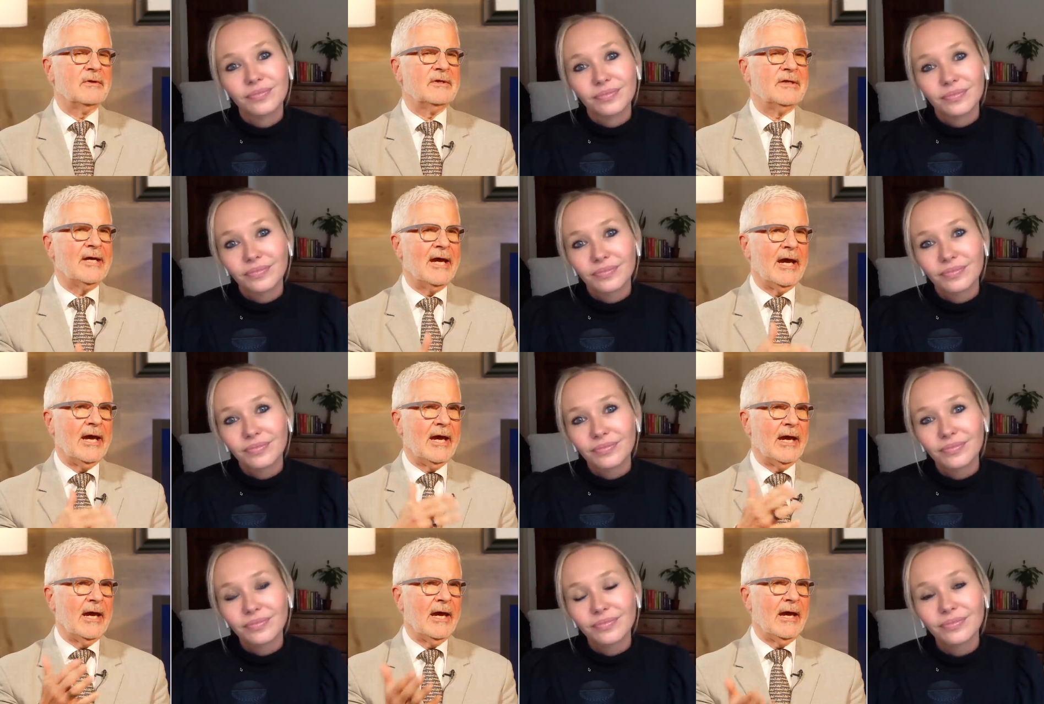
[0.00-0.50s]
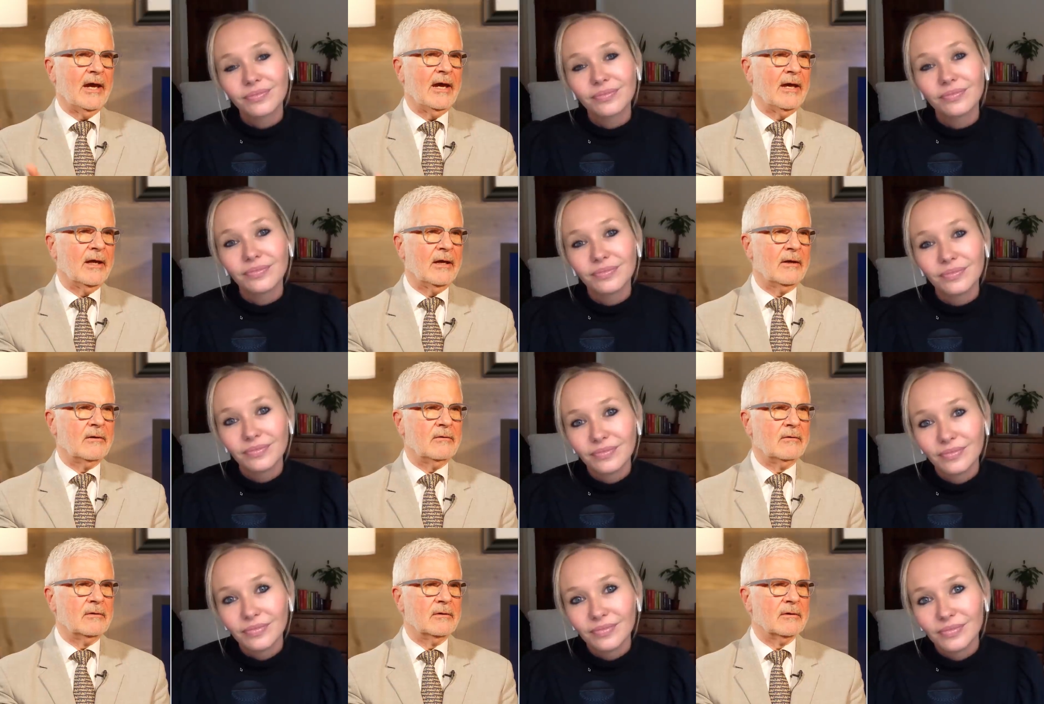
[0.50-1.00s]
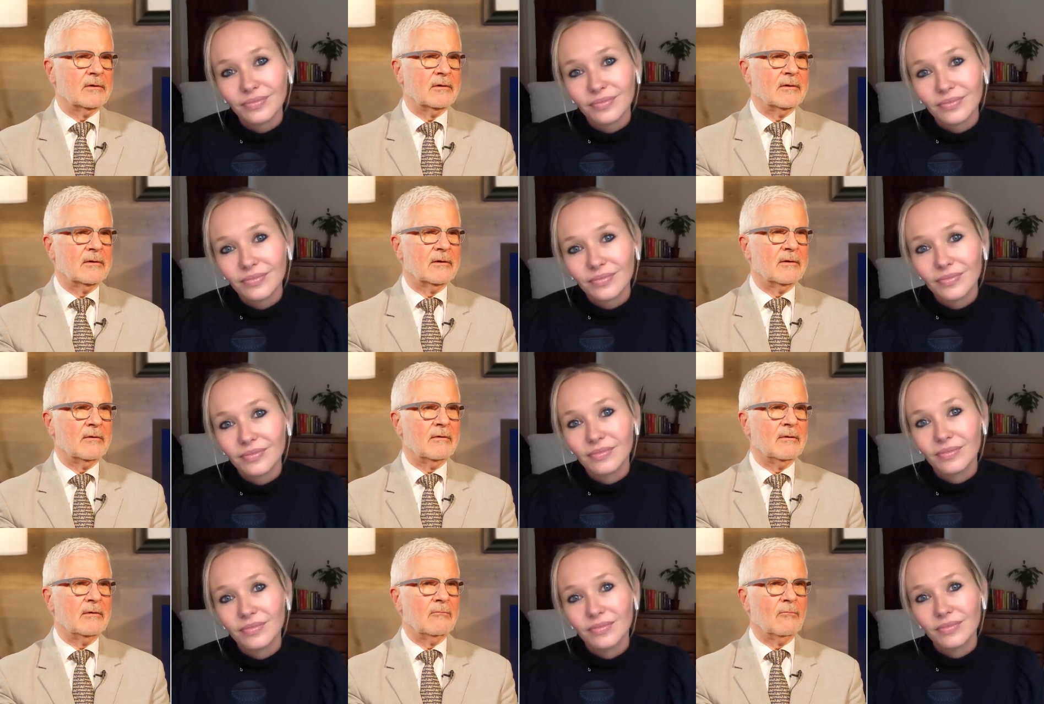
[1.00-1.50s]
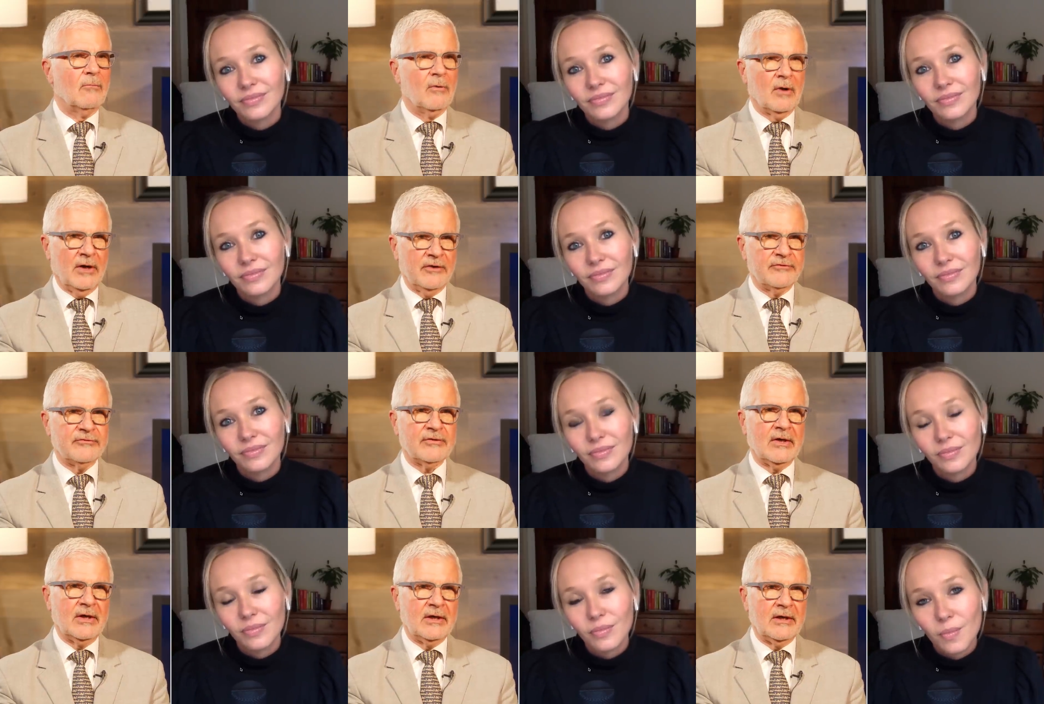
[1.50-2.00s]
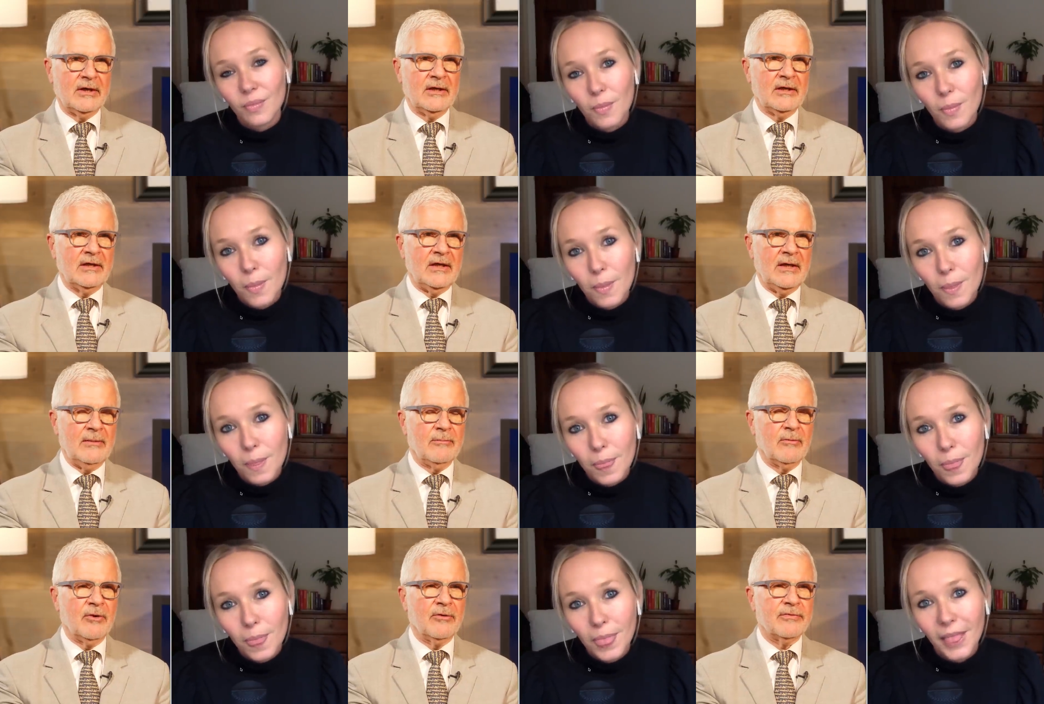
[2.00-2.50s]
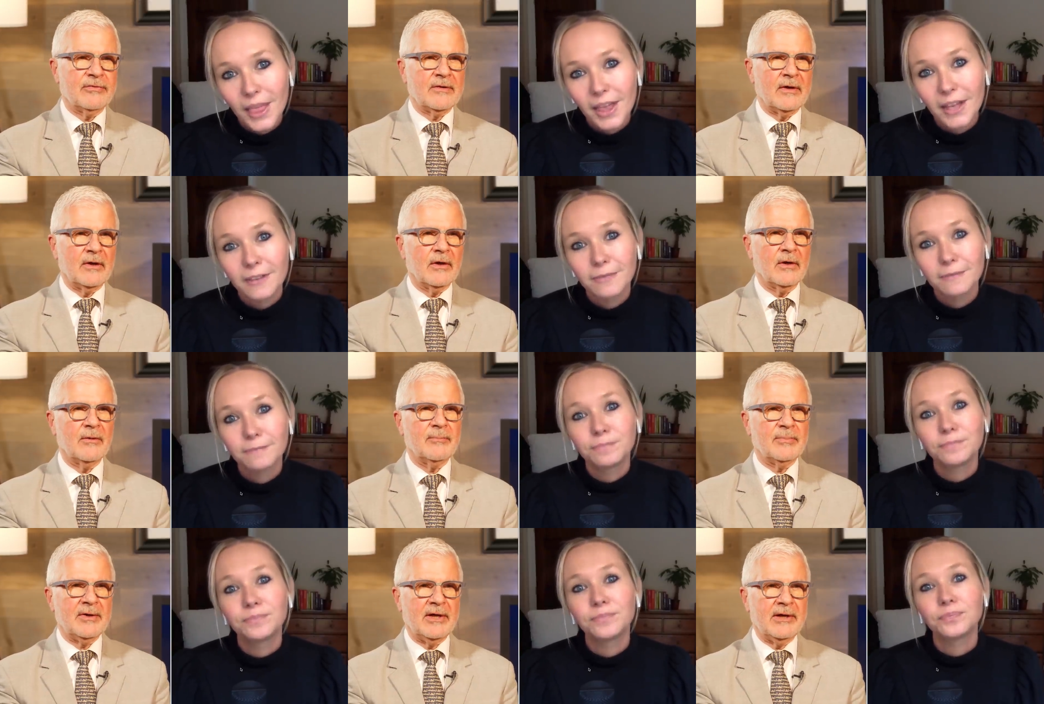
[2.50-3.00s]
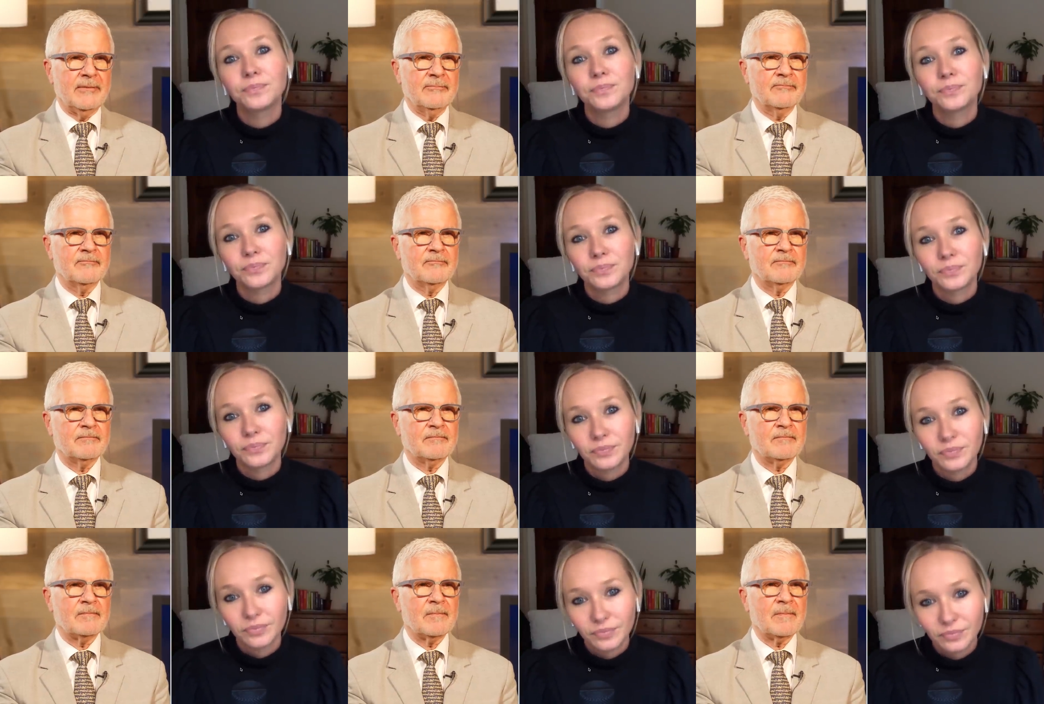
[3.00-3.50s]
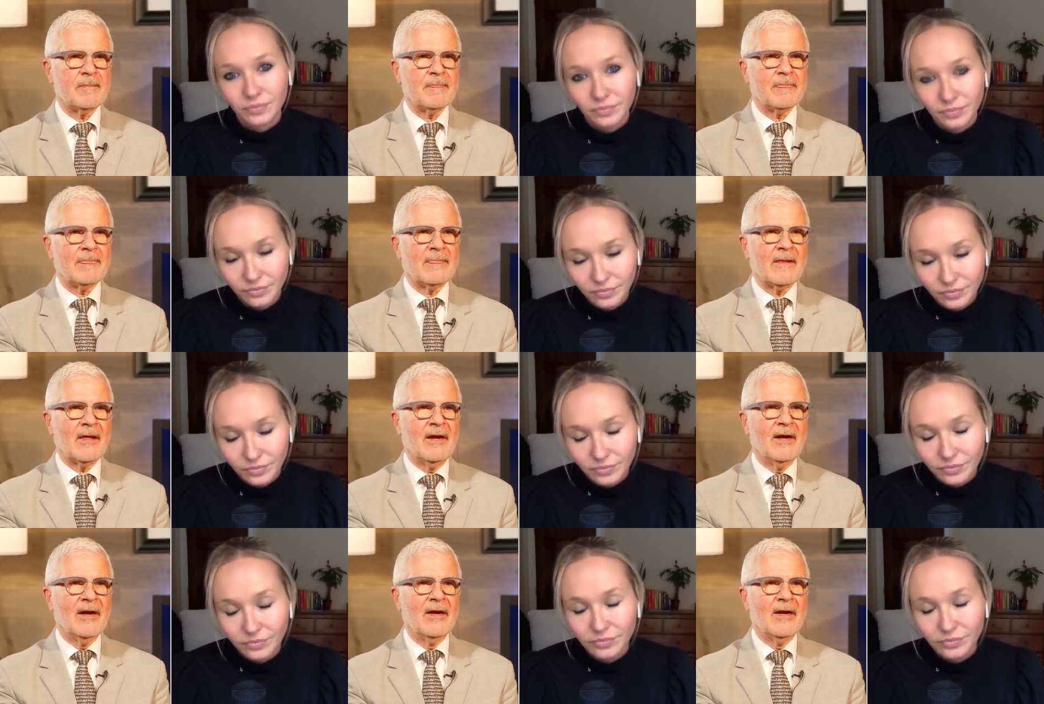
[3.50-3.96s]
Speaker 1: dad uh, was getting chemotherapy. Mm-hmm.